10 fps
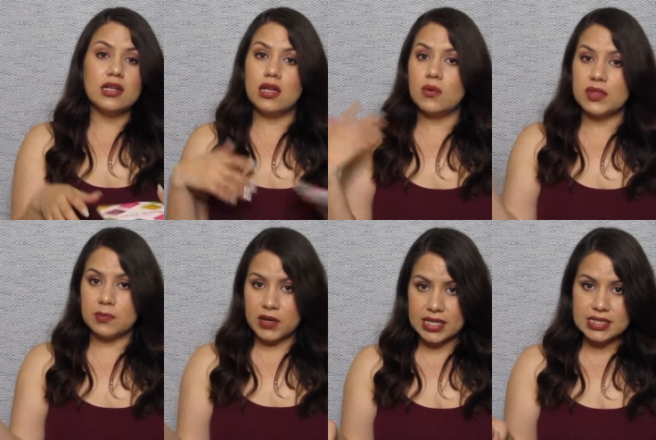along with the
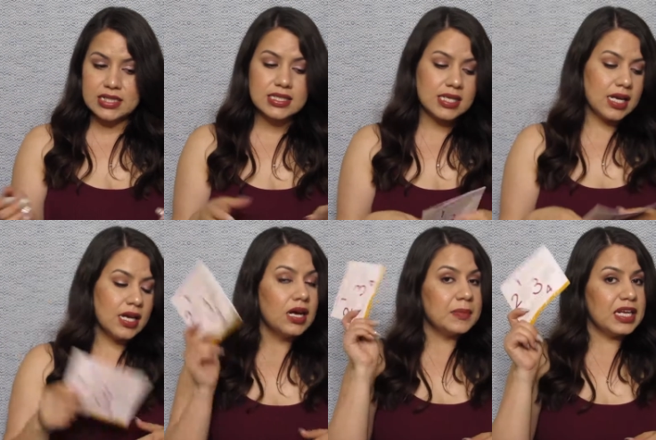prices.
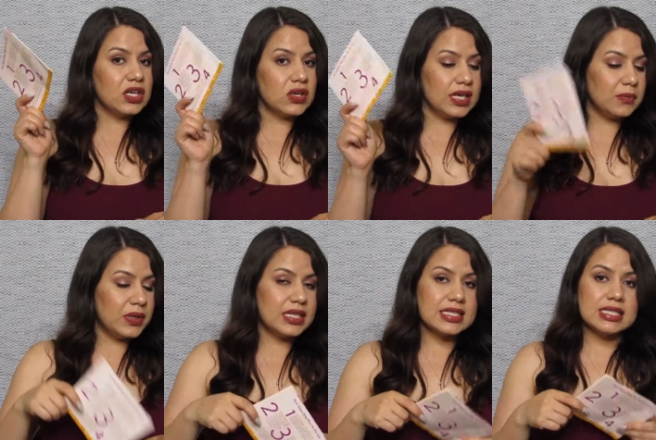I'm gonna go ahead and
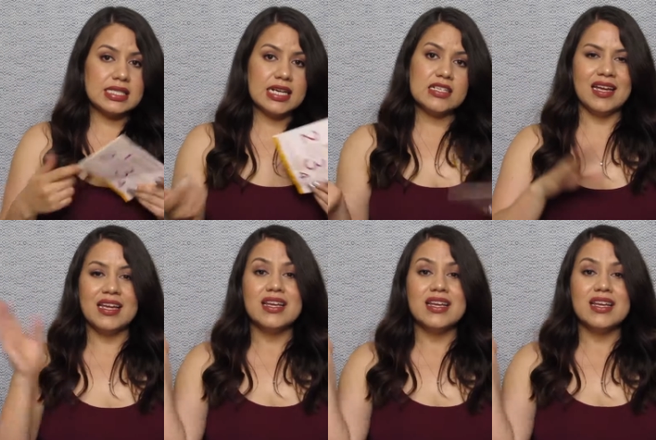put this aside